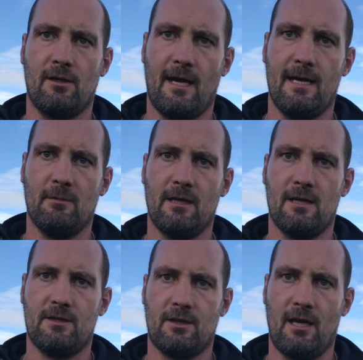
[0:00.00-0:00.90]
in our game, and
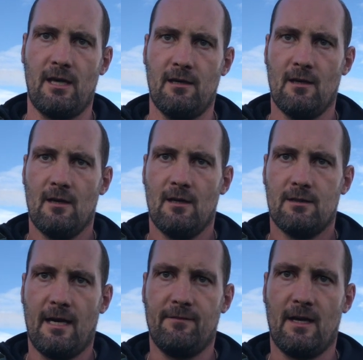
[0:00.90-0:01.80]
it's key
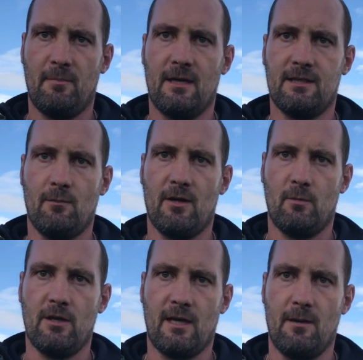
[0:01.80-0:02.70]
to have that ability
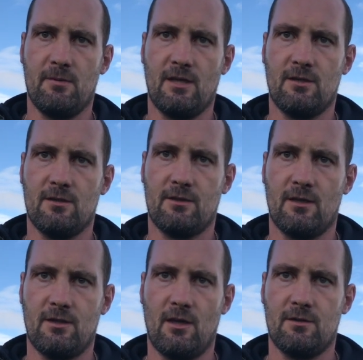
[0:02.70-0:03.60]
when, you get in positions
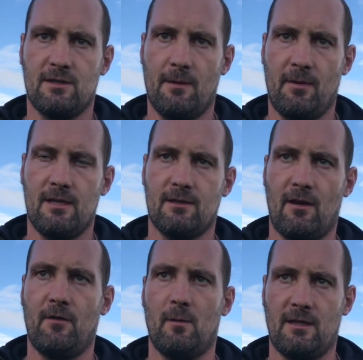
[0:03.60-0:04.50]
to, to use a set piece. And
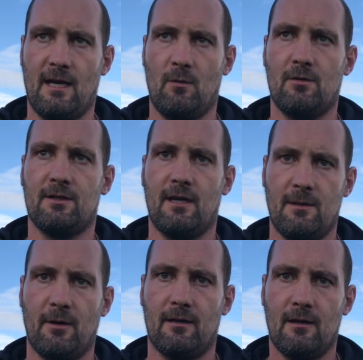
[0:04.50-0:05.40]
I thought we did that well
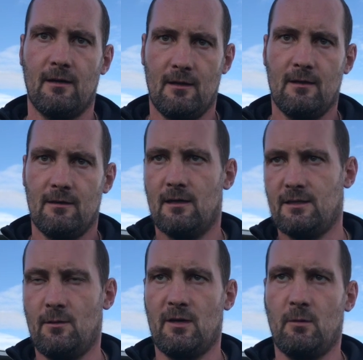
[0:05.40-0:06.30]
today, but as I
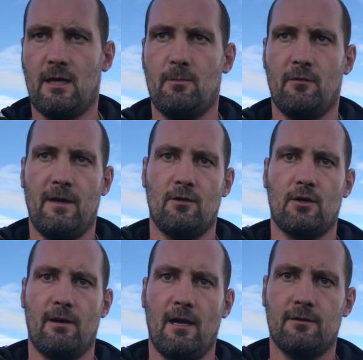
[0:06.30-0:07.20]
said, we, we, keep our feet on the
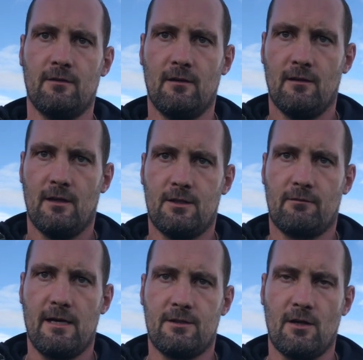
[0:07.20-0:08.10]
ground. It's a
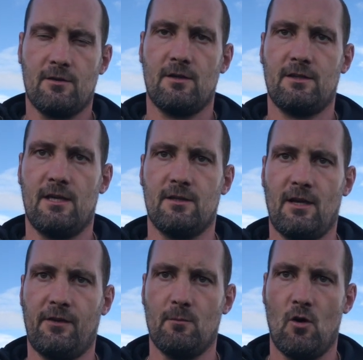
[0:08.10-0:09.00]
great start to the season,
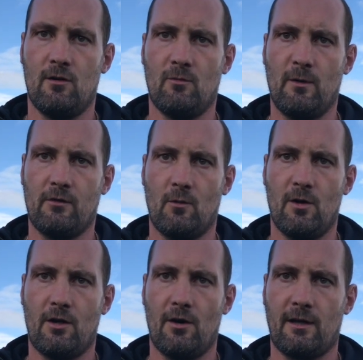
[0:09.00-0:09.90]
nothing more, and we've got to
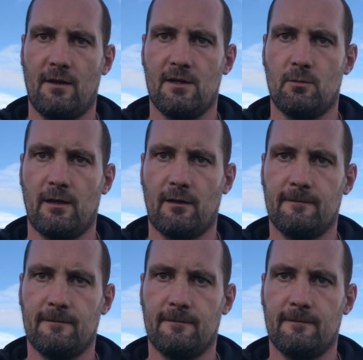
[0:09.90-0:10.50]
work hard again this week.